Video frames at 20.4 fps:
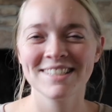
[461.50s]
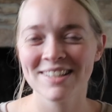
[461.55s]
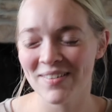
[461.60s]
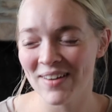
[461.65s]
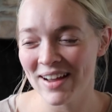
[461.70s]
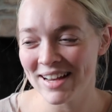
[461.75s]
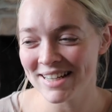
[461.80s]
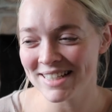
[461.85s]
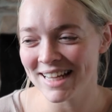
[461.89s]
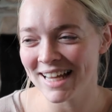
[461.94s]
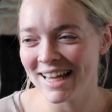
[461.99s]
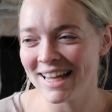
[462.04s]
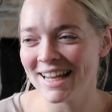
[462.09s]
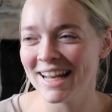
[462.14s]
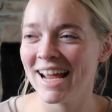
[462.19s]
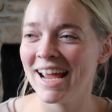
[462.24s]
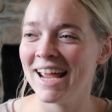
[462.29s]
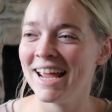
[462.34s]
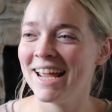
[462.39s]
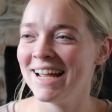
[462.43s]
so I did,
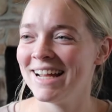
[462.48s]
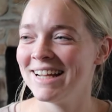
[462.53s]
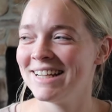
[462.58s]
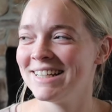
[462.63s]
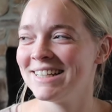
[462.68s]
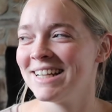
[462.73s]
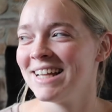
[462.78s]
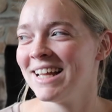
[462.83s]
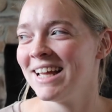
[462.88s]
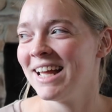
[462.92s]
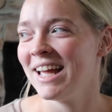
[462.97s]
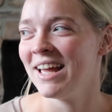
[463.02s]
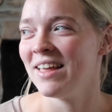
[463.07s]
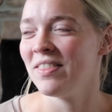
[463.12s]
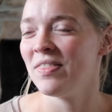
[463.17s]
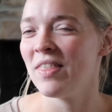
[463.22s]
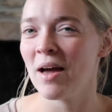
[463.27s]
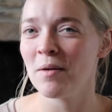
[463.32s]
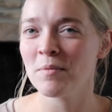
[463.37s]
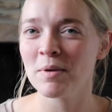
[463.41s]
and
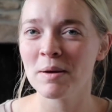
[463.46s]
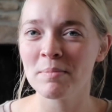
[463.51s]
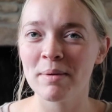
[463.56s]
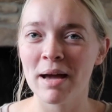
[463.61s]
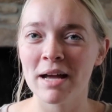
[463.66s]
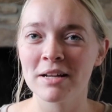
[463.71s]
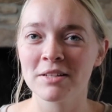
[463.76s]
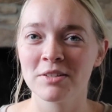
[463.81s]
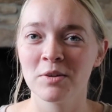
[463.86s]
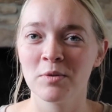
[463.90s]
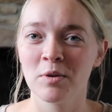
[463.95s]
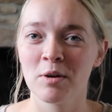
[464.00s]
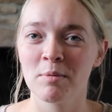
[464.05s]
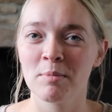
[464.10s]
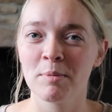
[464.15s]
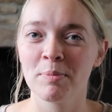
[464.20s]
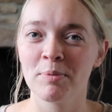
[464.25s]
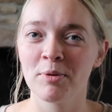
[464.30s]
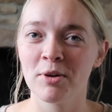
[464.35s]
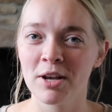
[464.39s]
that went back to
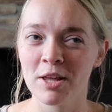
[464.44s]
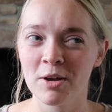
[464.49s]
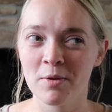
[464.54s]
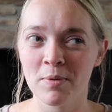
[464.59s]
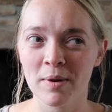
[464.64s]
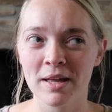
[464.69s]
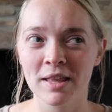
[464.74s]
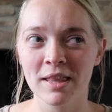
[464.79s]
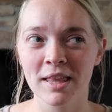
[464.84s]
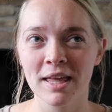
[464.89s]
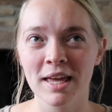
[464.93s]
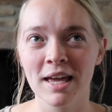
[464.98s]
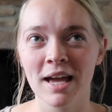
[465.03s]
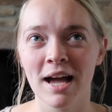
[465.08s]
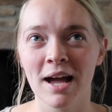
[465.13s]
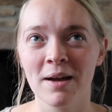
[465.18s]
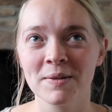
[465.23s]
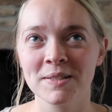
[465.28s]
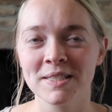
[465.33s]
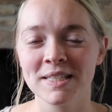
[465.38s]
normal pretty quickly,
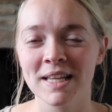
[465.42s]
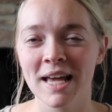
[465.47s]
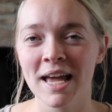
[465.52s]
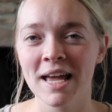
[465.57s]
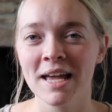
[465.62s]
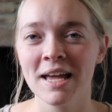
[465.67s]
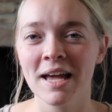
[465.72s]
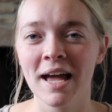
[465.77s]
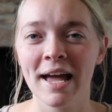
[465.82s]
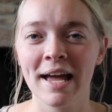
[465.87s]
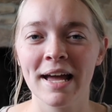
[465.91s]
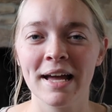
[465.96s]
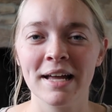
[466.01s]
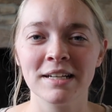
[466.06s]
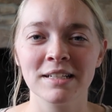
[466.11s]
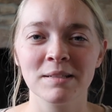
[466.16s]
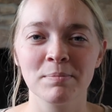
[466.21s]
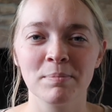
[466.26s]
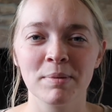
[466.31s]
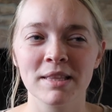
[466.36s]
I would say.
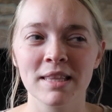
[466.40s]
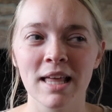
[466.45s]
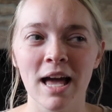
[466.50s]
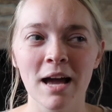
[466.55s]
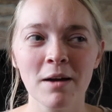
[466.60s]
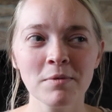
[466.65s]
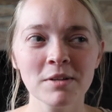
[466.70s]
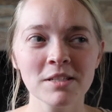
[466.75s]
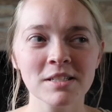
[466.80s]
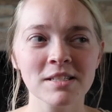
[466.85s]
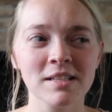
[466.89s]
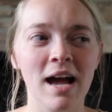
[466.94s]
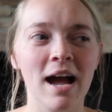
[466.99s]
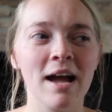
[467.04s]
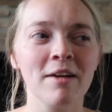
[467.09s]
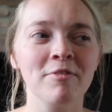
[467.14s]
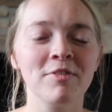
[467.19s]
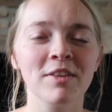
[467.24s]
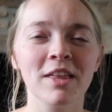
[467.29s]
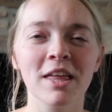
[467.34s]
And but that was
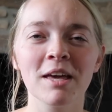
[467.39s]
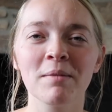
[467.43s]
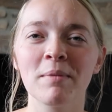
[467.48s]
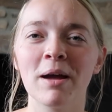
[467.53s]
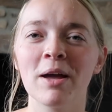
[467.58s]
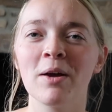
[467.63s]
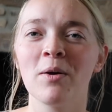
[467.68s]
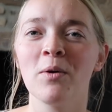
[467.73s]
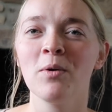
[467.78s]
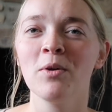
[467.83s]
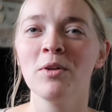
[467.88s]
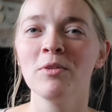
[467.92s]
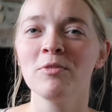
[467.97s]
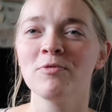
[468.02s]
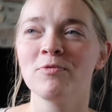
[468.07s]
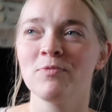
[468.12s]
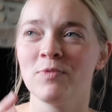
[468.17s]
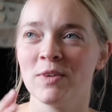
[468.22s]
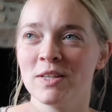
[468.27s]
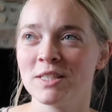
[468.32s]
I feel like my
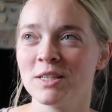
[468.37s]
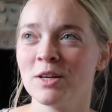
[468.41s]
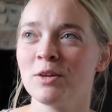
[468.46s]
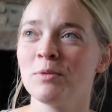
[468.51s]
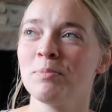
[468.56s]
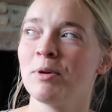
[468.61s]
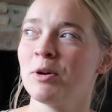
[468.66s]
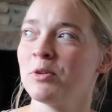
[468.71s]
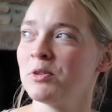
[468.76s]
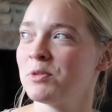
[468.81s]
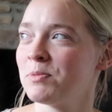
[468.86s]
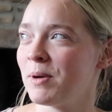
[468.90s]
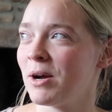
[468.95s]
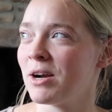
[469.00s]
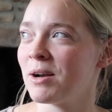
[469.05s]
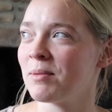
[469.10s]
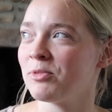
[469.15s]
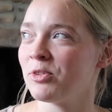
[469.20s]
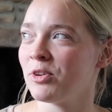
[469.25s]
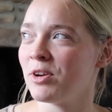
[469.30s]
whole physical
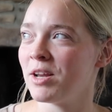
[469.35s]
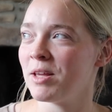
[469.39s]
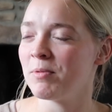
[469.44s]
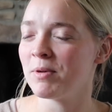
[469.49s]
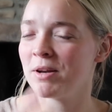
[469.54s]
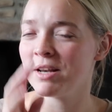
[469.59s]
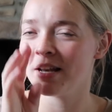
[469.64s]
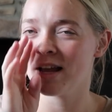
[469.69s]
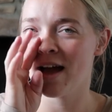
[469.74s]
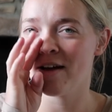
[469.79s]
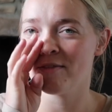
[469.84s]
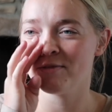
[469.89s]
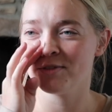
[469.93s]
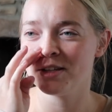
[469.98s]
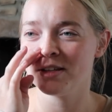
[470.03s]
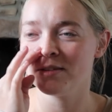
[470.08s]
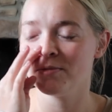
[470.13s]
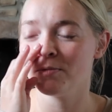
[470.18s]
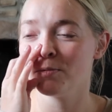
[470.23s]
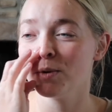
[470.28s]
postpartum journey wouldn't have
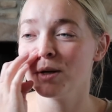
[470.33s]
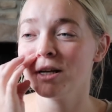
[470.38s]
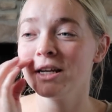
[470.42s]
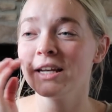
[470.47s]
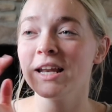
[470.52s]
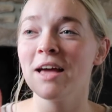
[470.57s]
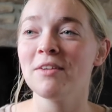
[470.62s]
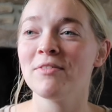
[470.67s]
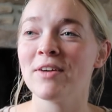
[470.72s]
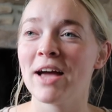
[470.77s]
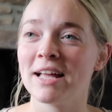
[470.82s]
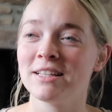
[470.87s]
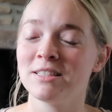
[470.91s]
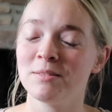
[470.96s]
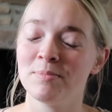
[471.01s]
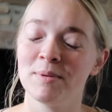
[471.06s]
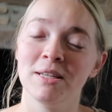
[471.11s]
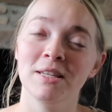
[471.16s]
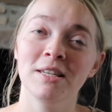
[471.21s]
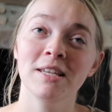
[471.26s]
wouldn't have had
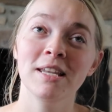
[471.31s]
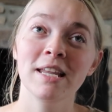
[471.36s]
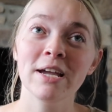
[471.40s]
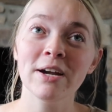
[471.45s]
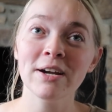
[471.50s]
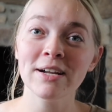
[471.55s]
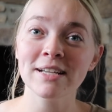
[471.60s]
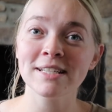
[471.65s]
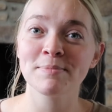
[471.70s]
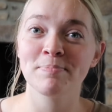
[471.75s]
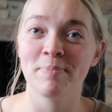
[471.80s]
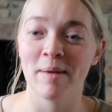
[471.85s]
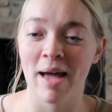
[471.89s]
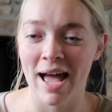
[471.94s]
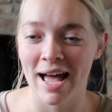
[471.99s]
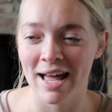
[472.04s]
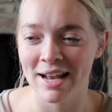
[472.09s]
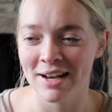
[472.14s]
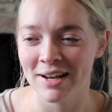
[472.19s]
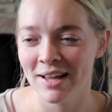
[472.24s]
to be near as
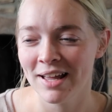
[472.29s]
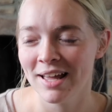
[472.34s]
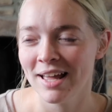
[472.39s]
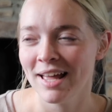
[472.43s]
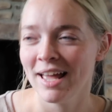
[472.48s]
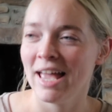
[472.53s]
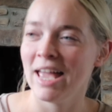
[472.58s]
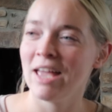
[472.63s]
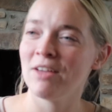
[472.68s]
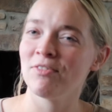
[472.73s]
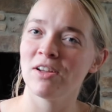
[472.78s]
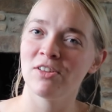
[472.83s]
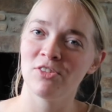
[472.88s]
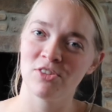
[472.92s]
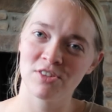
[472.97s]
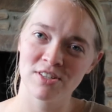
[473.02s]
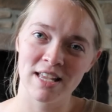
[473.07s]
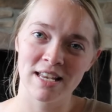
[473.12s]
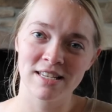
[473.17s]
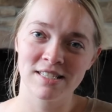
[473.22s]
bad if I
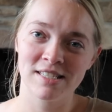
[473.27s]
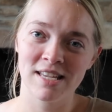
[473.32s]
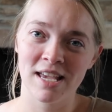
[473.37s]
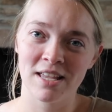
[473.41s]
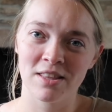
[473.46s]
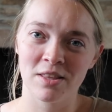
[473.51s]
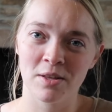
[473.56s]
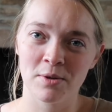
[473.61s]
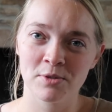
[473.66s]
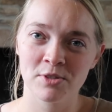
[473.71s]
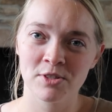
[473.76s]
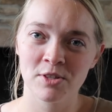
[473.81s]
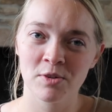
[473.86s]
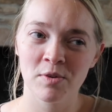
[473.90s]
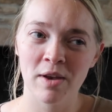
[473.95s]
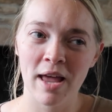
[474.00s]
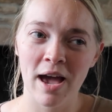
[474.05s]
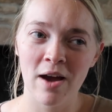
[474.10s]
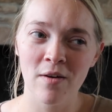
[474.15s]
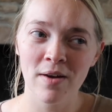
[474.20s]
just hadn't taken those. So
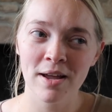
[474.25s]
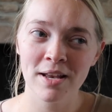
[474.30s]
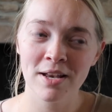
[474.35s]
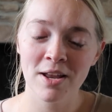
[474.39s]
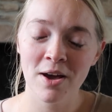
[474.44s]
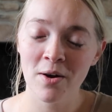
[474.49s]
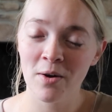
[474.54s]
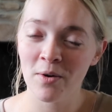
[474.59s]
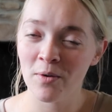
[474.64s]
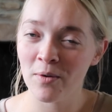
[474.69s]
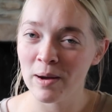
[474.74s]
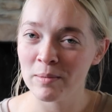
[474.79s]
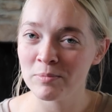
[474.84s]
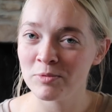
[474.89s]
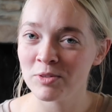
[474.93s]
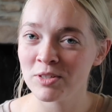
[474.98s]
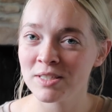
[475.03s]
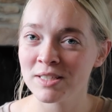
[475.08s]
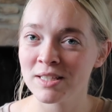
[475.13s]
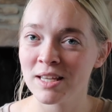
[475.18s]
now I know I'm
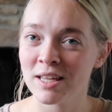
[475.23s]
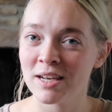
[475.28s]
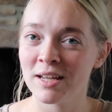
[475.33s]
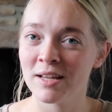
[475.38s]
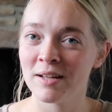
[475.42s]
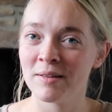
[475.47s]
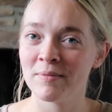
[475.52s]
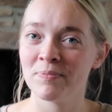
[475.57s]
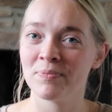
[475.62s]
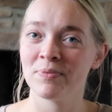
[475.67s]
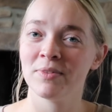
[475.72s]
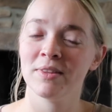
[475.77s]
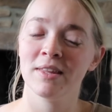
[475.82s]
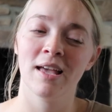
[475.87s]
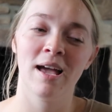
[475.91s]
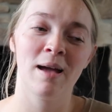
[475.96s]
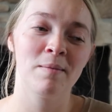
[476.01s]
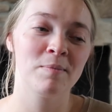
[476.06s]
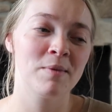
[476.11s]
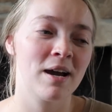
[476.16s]
just gonna
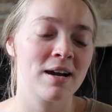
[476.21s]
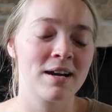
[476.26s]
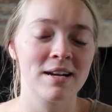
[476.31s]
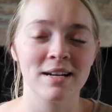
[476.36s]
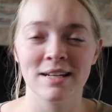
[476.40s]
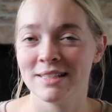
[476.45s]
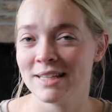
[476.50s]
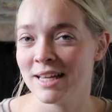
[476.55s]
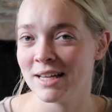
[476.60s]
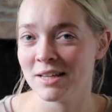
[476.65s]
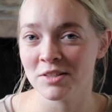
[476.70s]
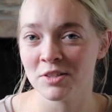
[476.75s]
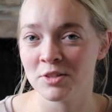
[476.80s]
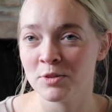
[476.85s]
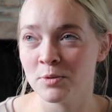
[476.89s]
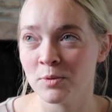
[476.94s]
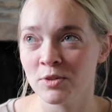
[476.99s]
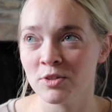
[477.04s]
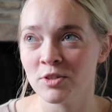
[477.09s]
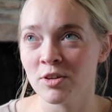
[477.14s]
I'm not gonna take a
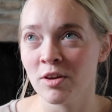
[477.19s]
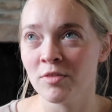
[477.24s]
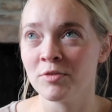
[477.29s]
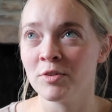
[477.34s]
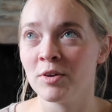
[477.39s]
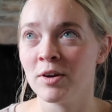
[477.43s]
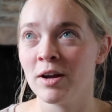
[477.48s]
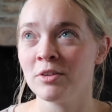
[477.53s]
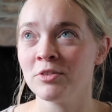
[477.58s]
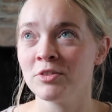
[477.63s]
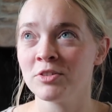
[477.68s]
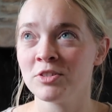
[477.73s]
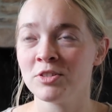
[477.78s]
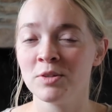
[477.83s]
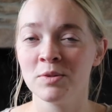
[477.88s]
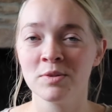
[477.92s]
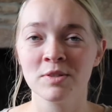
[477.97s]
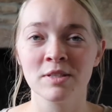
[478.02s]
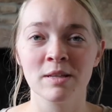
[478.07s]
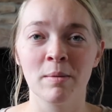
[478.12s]
stool softener. I'll just
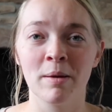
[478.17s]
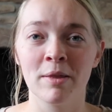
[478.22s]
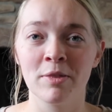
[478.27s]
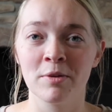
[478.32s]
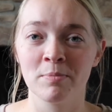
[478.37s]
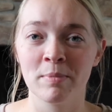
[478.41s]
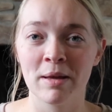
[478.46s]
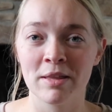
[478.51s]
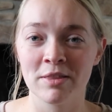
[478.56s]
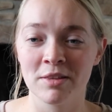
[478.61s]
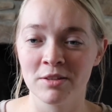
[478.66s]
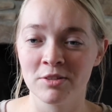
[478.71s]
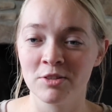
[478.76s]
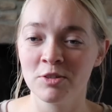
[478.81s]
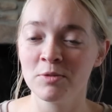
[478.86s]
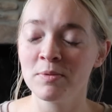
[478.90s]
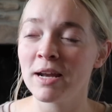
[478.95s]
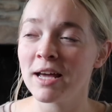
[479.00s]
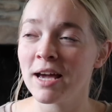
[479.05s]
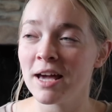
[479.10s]
do some other method.
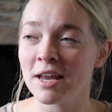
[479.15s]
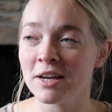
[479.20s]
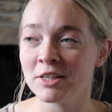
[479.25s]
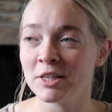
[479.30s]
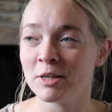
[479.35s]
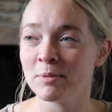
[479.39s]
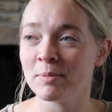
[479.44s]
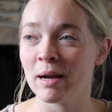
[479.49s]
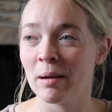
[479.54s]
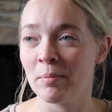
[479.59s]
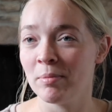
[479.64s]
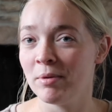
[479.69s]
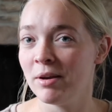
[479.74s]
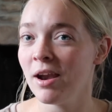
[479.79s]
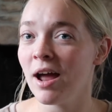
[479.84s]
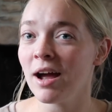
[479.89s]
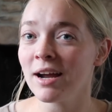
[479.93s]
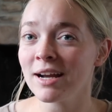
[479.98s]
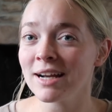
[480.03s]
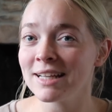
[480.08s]
Do what I gotta do, but I'm
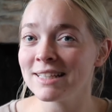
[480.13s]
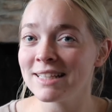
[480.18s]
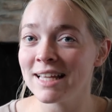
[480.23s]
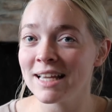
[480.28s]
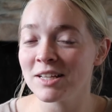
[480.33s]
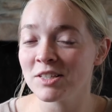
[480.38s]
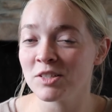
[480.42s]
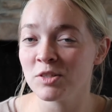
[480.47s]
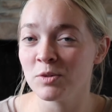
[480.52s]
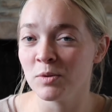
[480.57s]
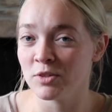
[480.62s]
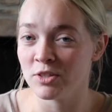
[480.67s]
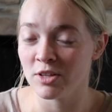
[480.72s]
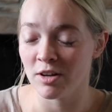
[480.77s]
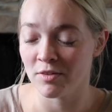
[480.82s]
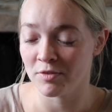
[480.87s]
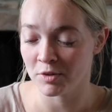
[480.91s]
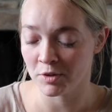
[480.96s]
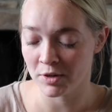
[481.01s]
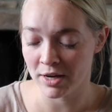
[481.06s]
not gonna take a stool
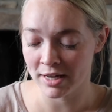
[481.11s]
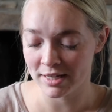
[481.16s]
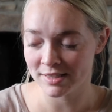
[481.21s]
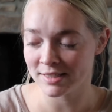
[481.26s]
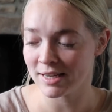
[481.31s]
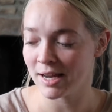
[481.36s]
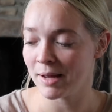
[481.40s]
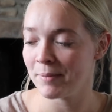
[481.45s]
softener next